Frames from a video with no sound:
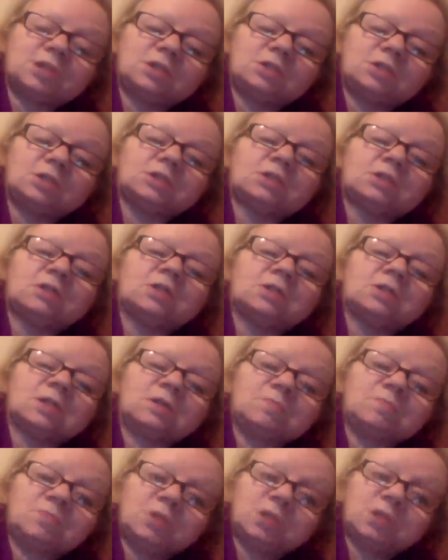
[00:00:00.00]
to
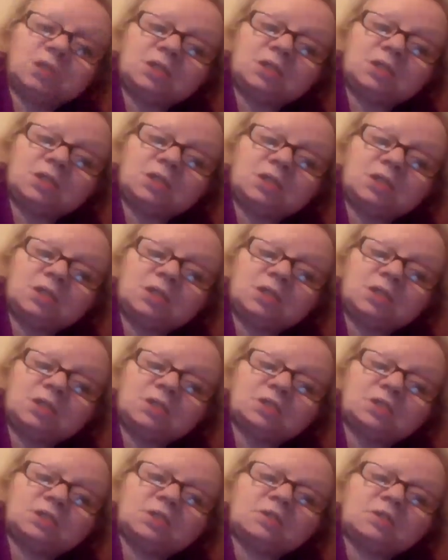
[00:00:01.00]
target me
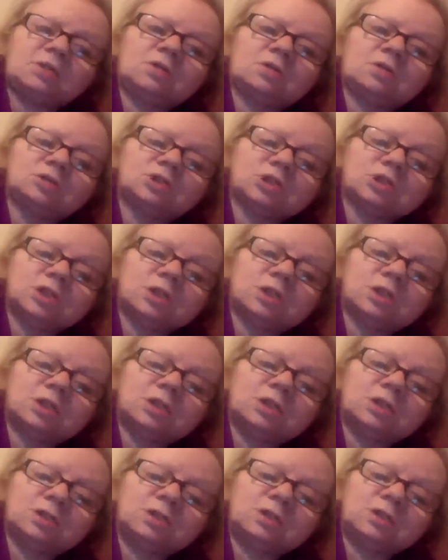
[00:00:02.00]

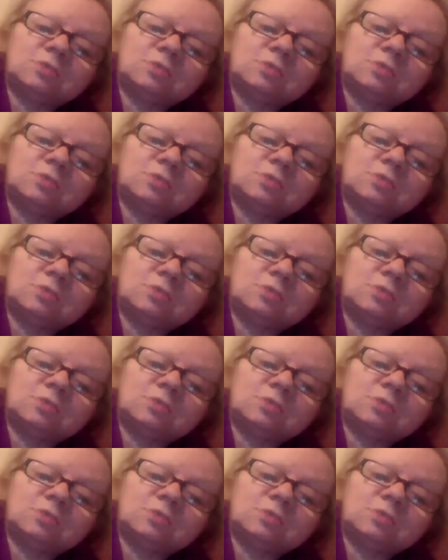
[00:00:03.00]
psychologically,